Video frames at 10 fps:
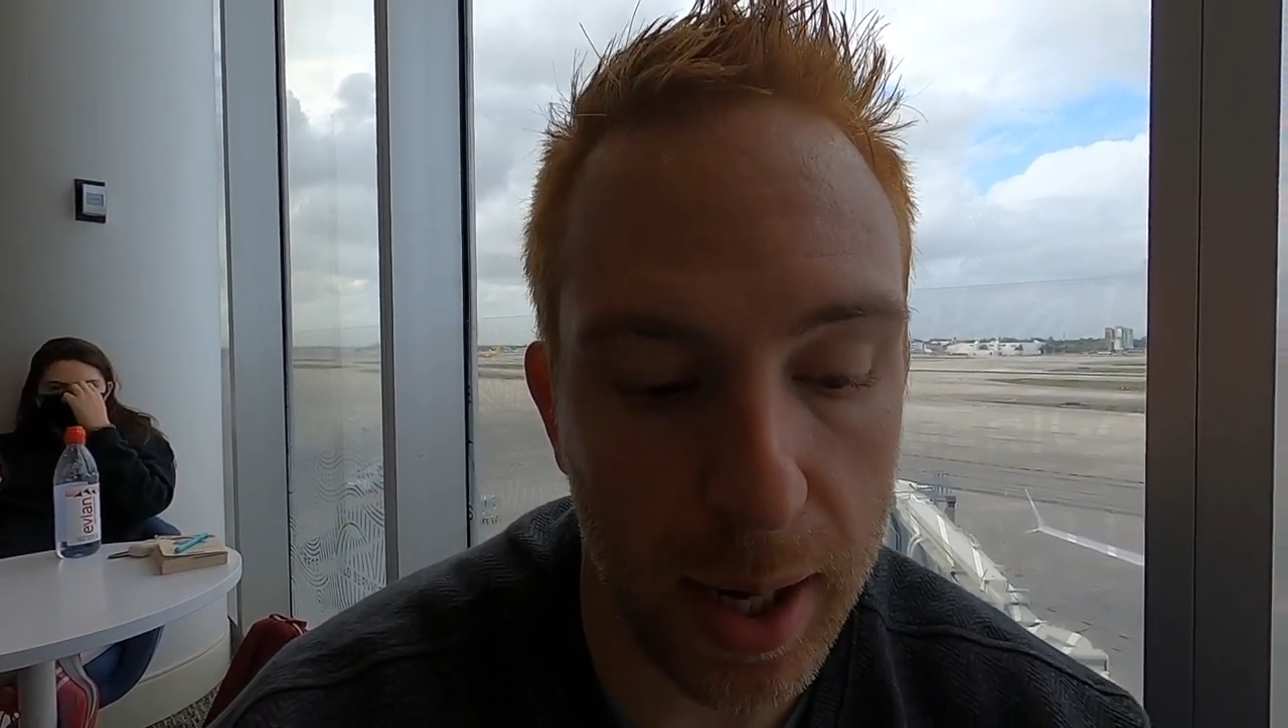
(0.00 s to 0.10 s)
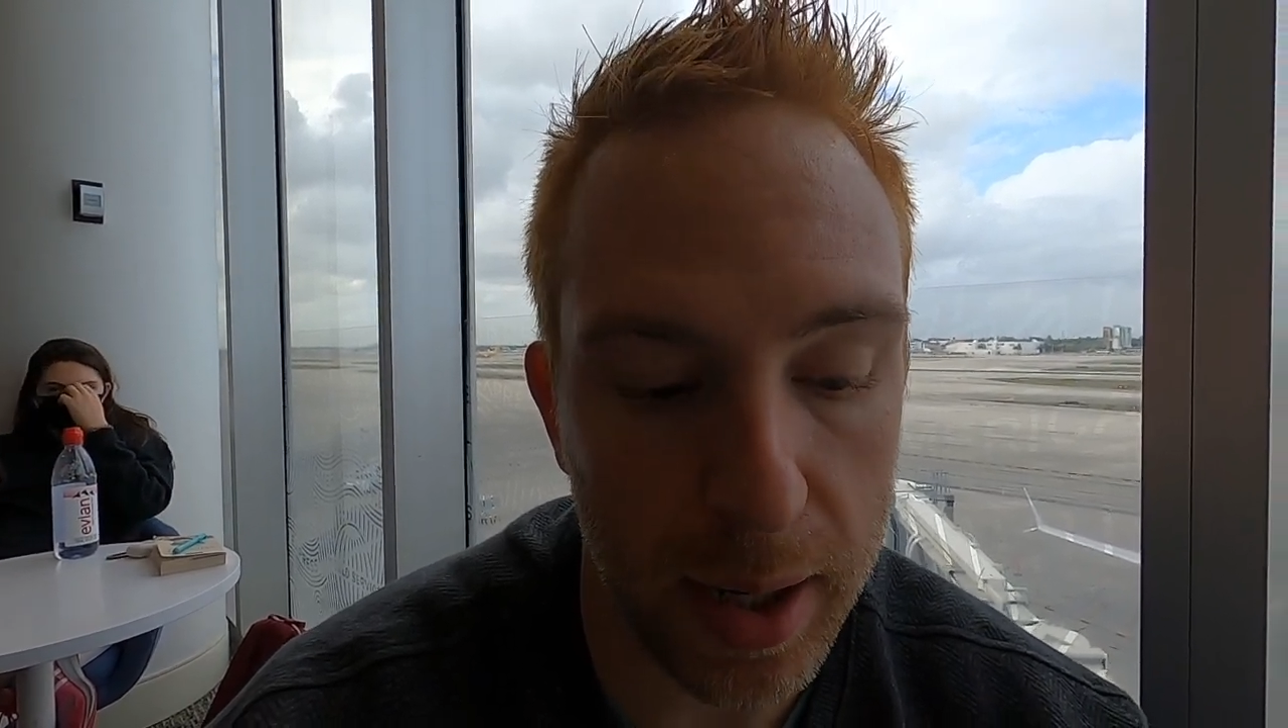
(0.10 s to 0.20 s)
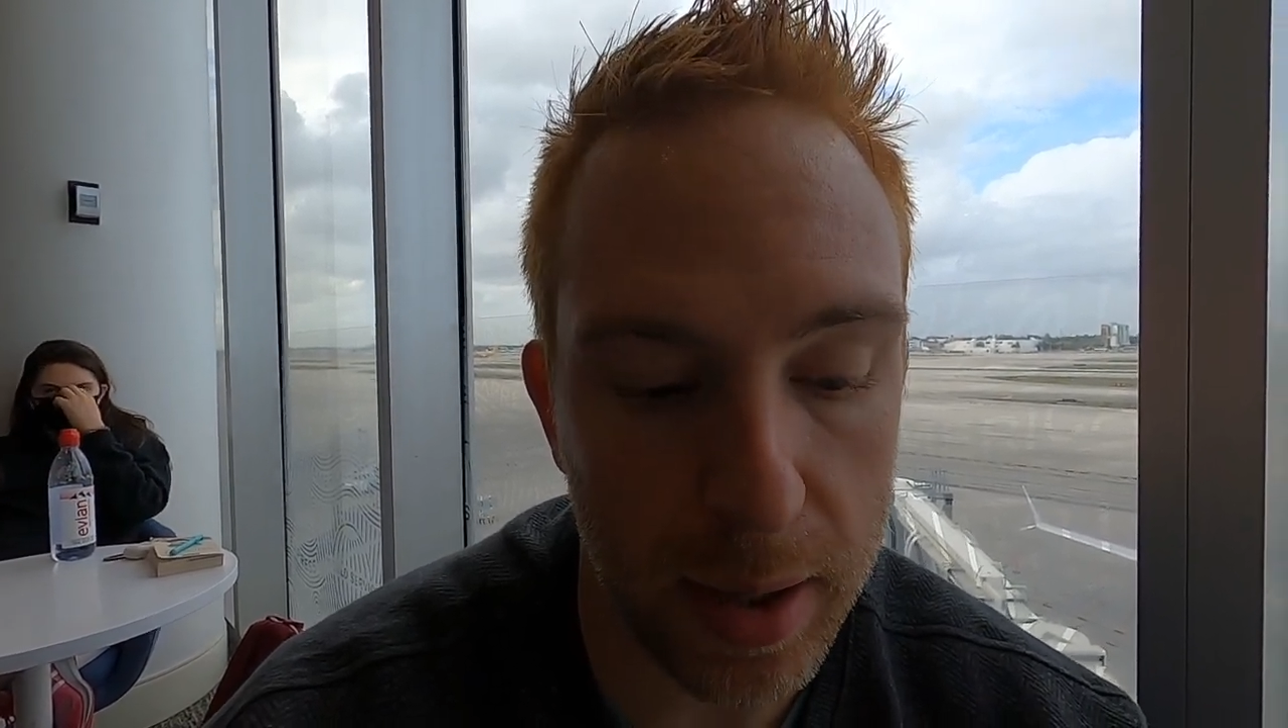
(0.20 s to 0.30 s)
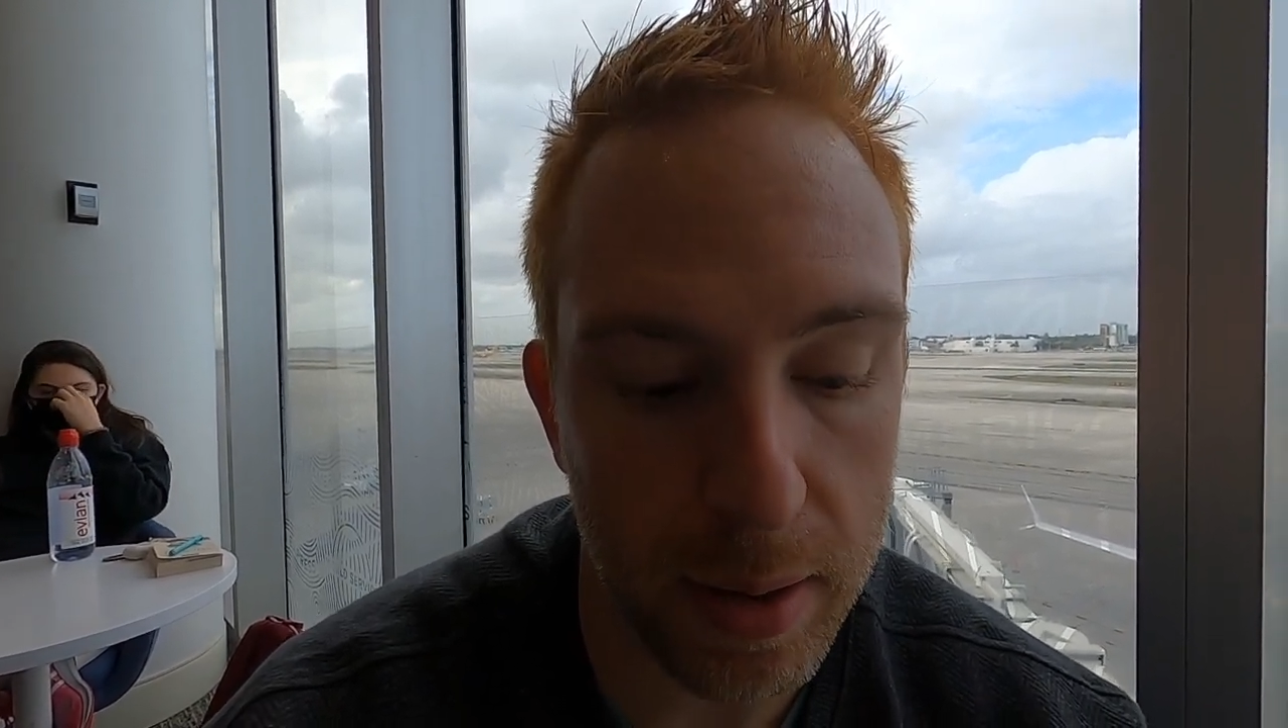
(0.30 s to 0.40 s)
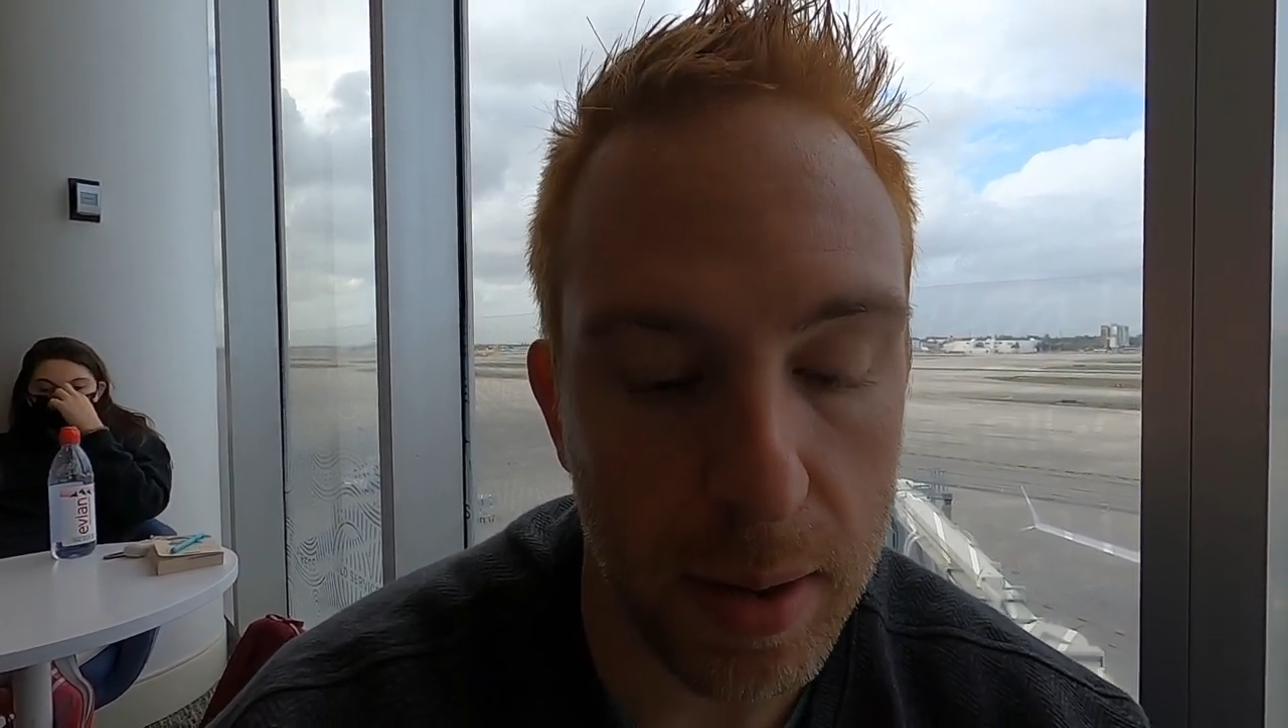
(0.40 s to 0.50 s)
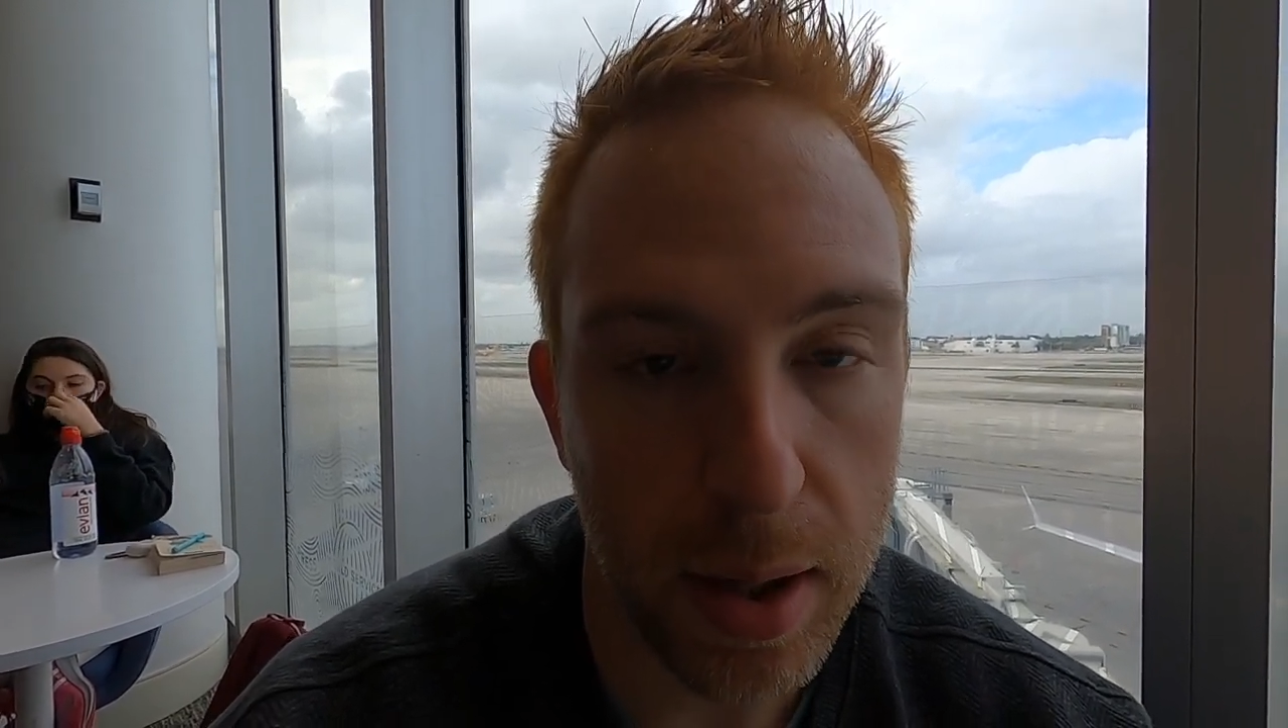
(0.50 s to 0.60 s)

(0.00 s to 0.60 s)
and